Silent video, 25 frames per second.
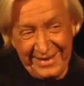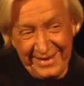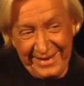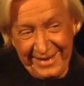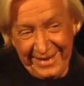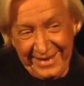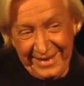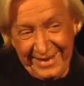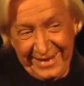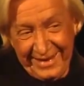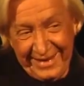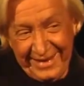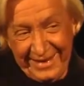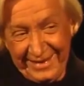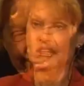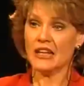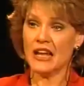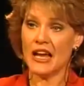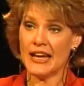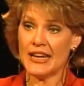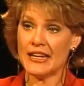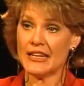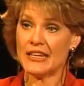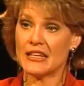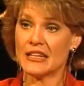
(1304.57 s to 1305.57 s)
I
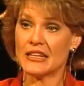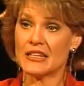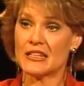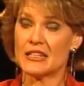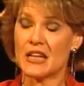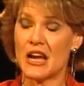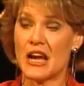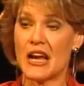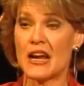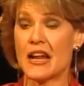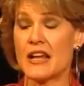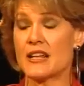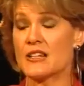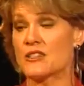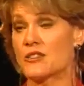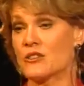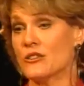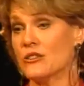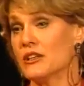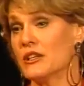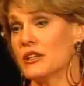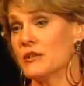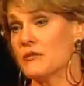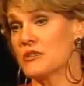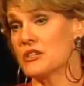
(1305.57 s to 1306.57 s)
like it, and I
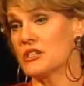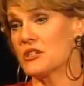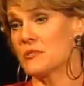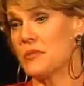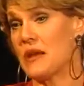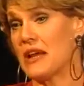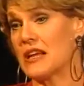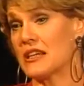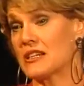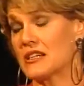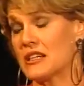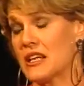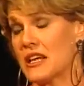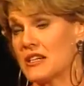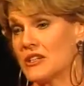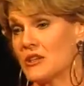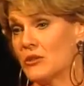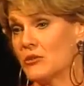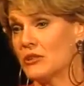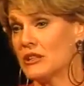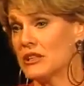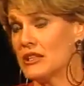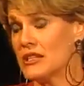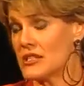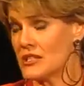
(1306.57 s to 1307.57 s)
certainly respect it. I
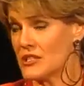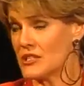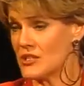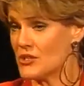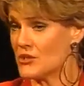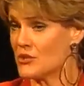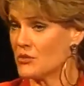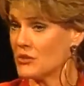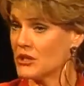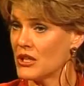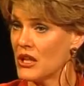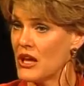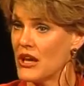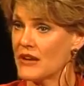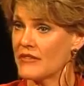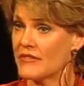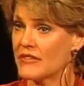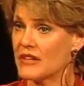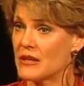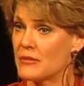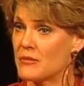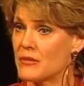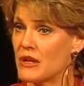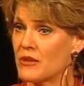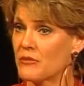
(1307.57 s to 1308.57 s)
don't listen to a lot of
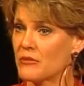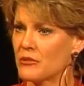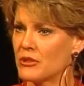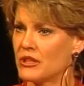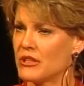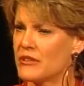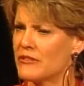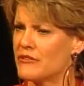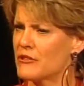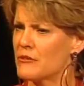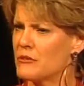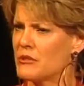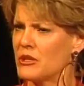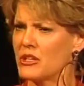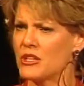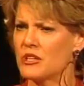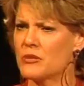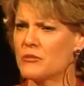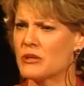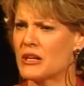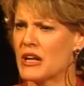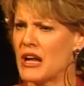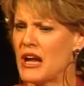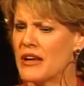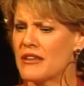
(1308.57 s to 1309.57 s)
it. I'm not really
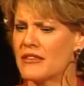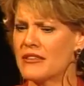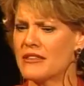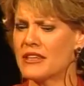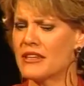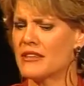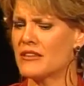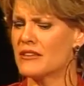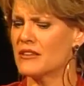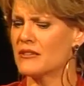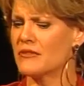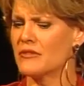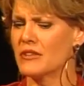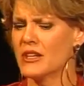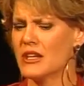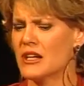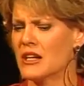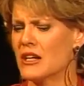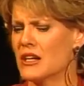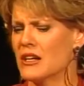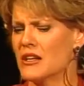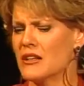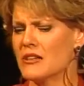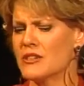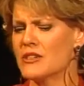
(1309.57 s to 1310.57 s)
familiar, but I think the
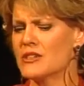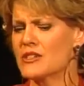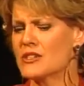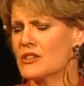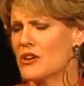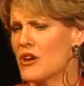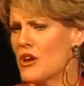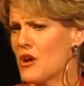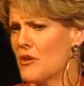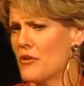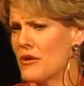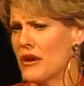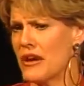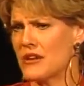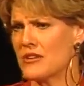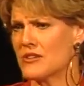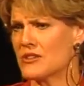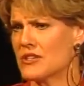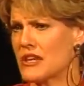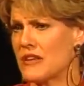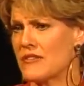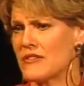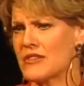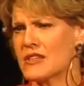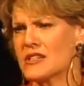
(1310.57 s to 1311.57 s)

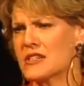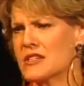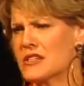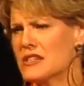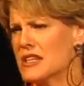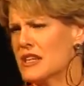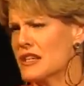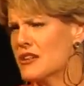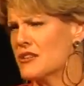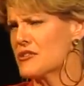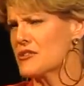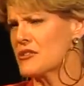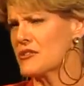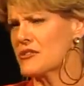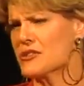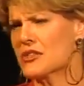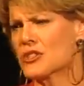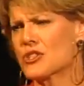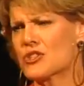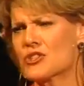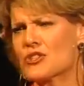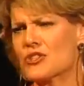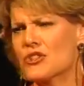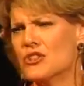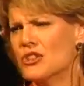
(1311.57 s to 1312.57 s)
songwriters and the singers are
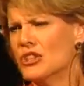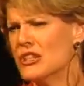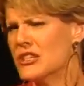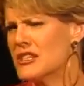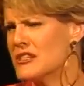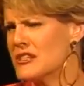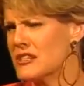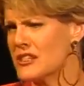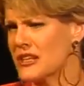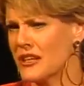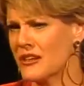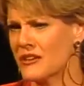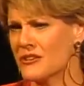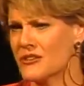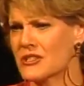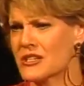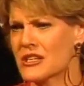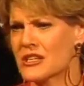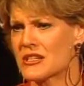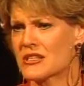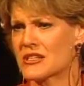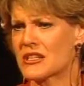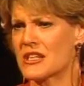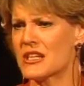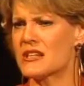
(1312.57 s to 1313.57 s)
such good singers.
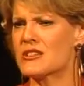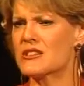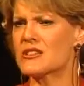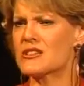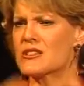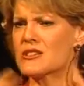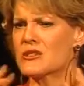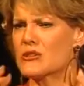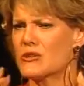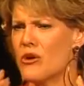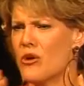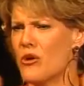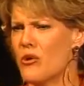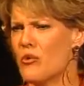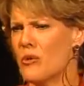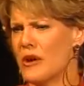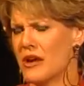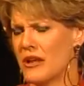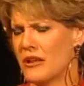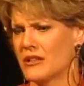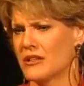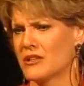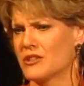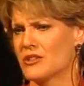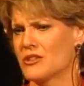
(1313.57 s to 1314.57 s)
They sing so
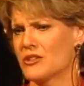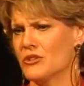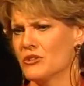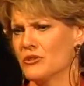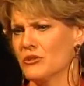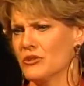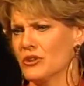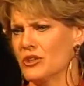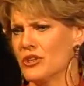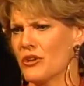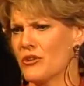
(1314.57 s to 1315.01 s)
well in tune.